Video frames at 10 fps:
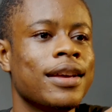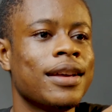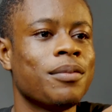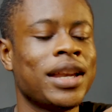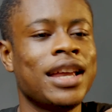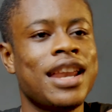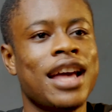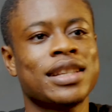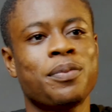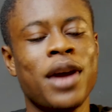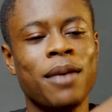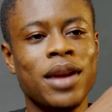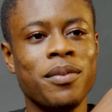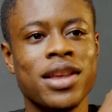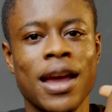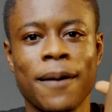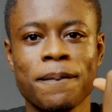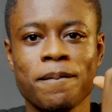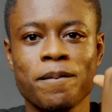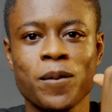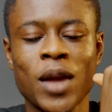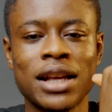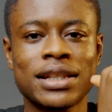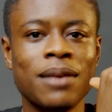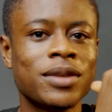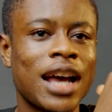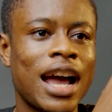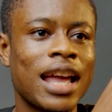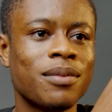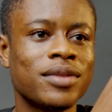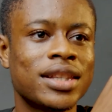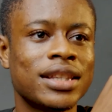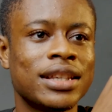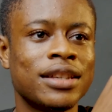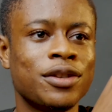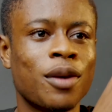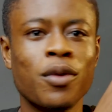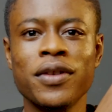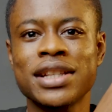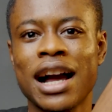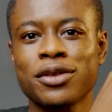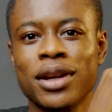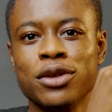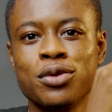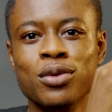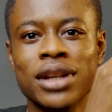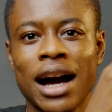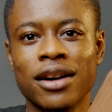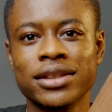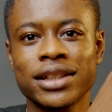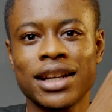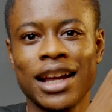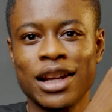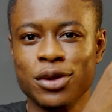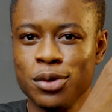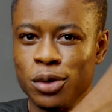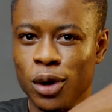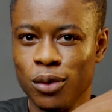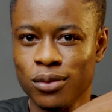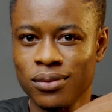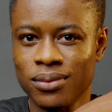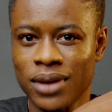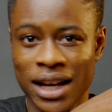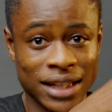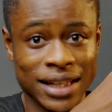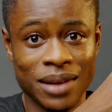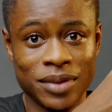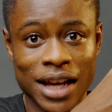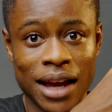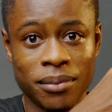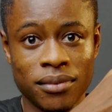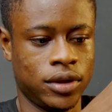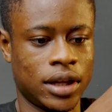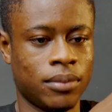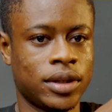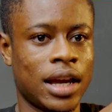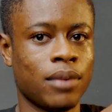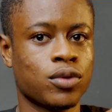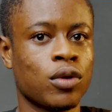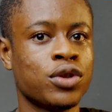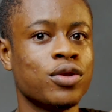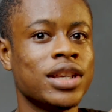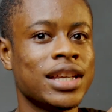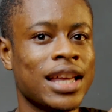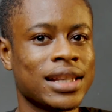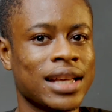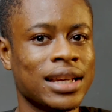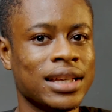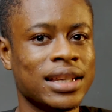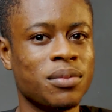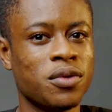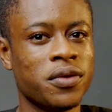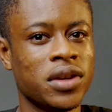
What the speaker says: But then there's a problem here. Sometimes your movies are actually too loud and too low. At the same time, sometimes what you need exactly in the movie